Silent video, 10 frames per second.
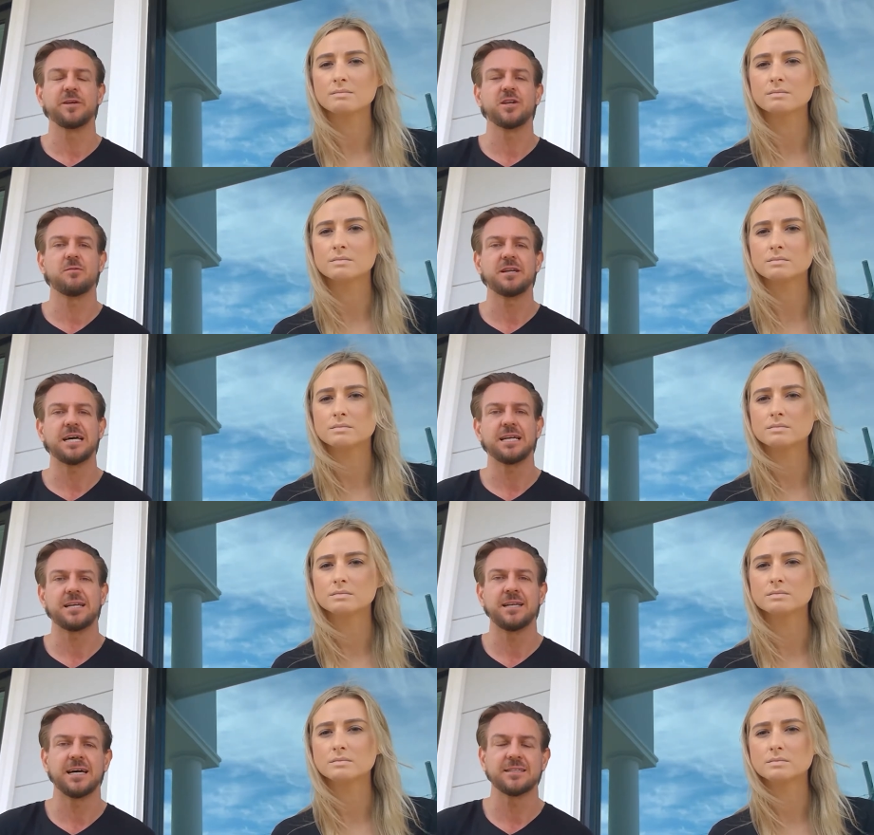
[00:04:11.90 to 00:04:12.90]
Speaker 1: been
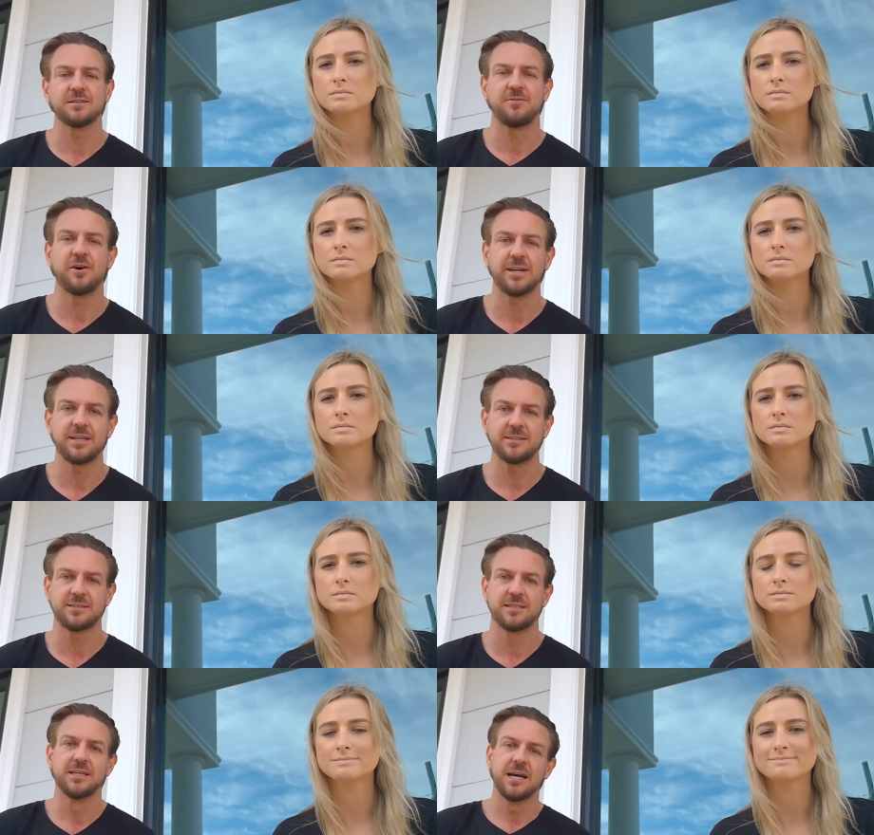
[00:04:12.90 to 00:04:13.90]
nominated as a
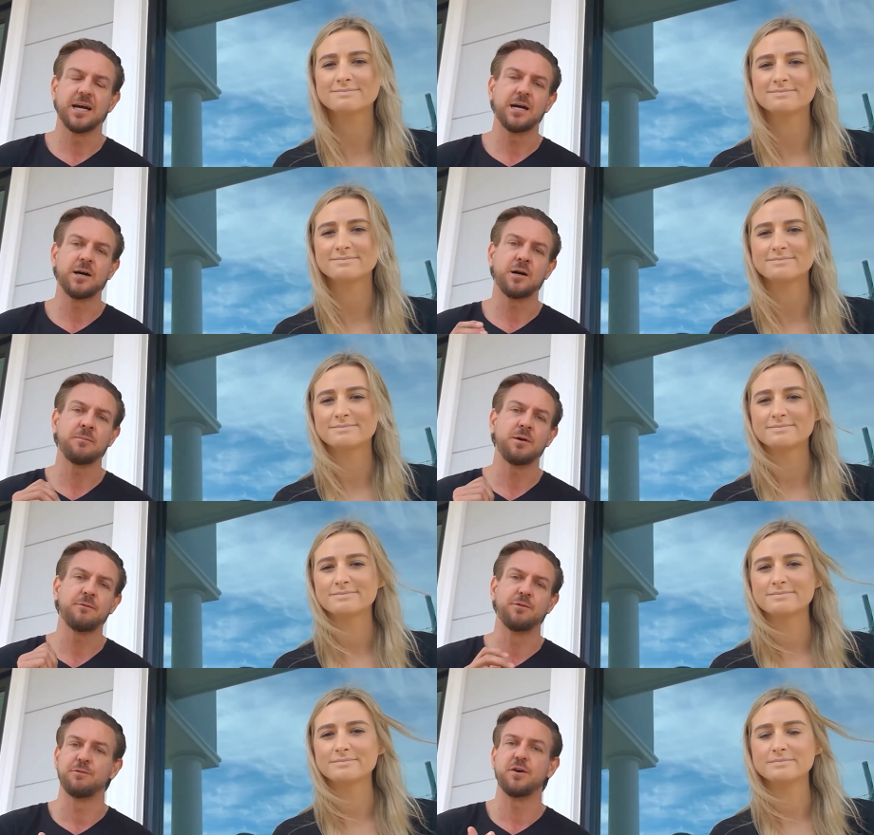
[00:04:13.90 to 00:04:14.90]
finalist um,
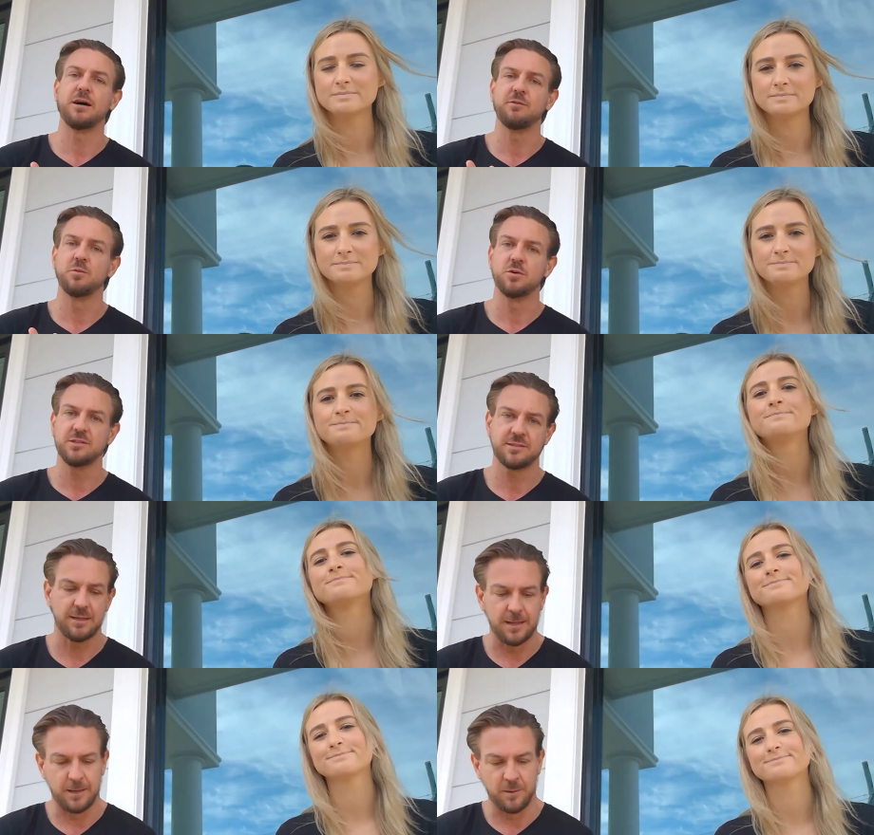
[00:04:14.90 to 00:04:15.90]
for five awards.
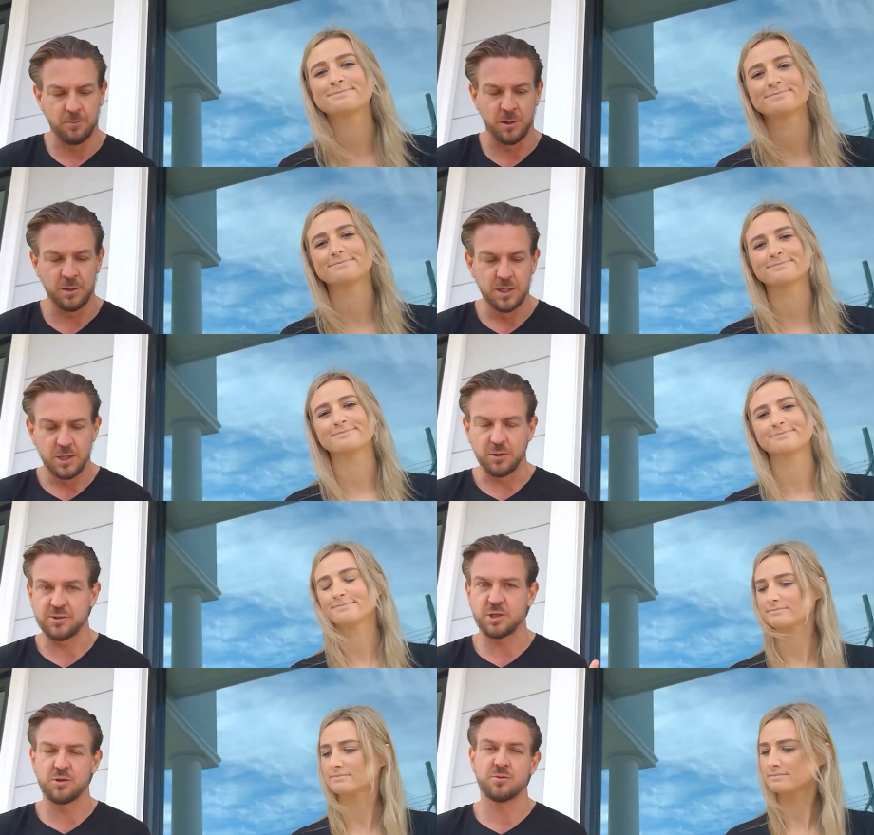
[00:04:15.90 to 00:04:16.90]
Um,
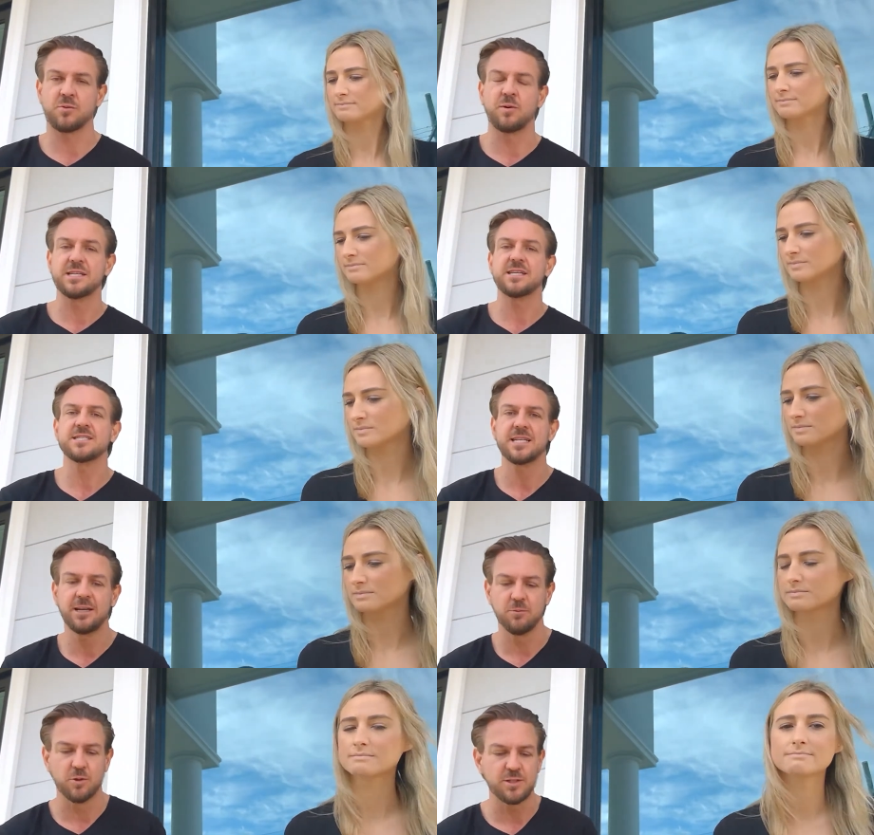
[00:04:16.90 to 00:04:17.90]
it's Queensland State
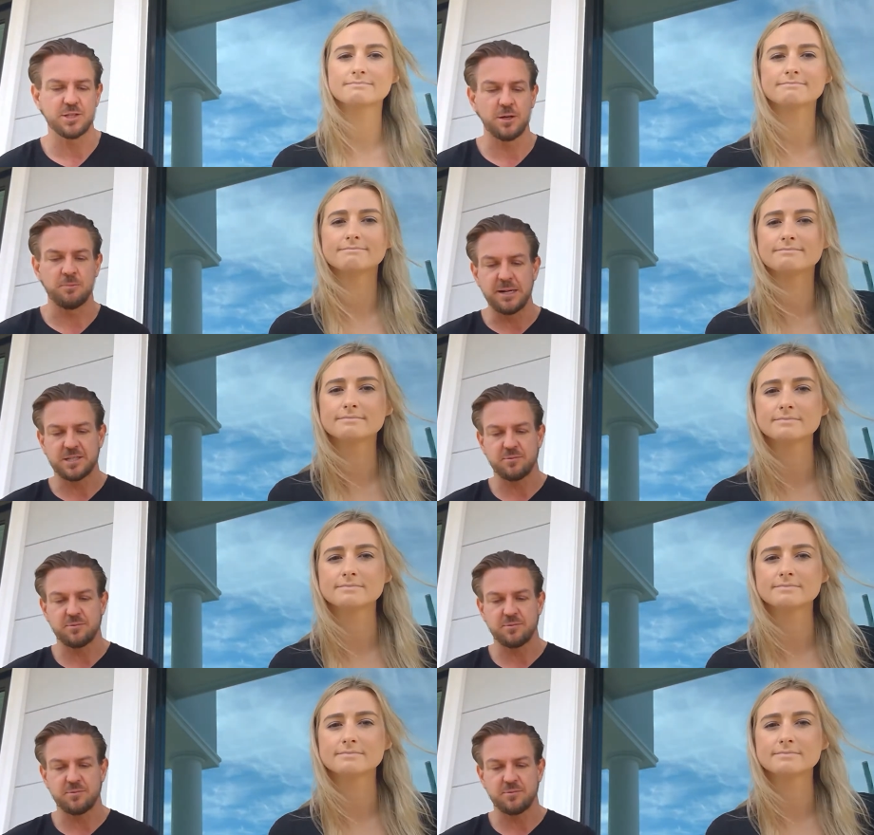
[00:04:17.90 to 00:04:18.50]
Awards, so Best